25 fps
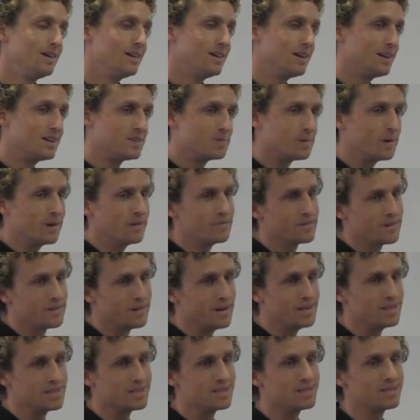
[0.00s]
That's one of the
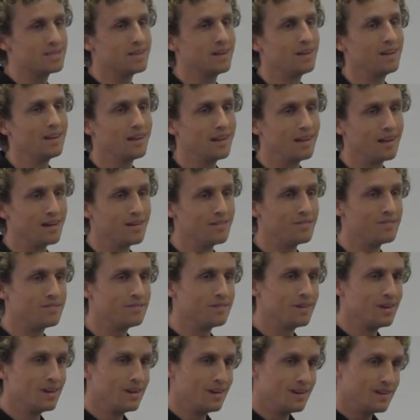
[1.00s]
reasons, that they've
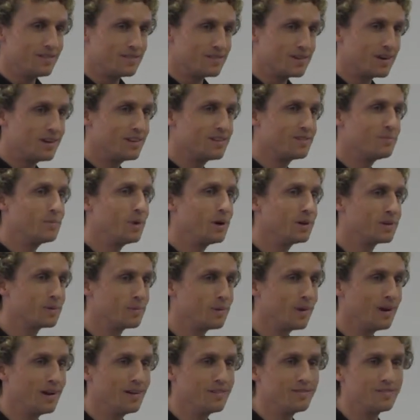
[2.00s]
tried to
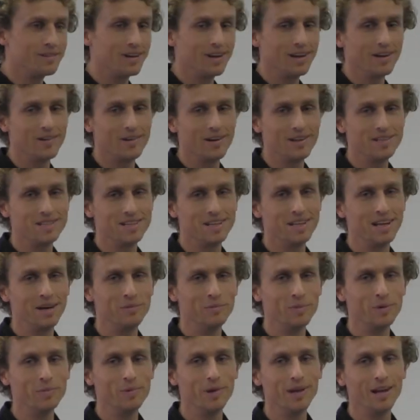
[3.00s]
multiply and increase in
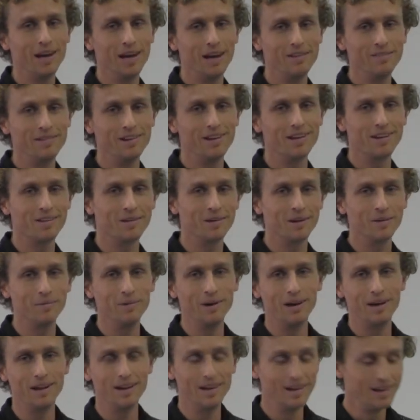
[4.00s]
number, but they haven't thought
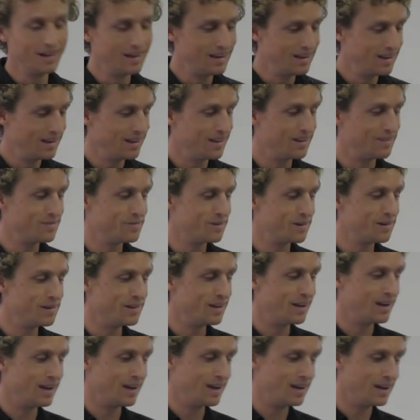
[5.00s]
about the food
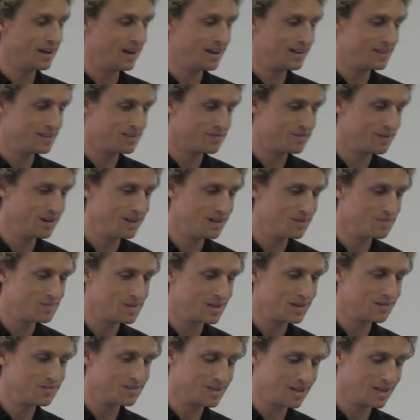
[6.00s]
that they need to feed themselves.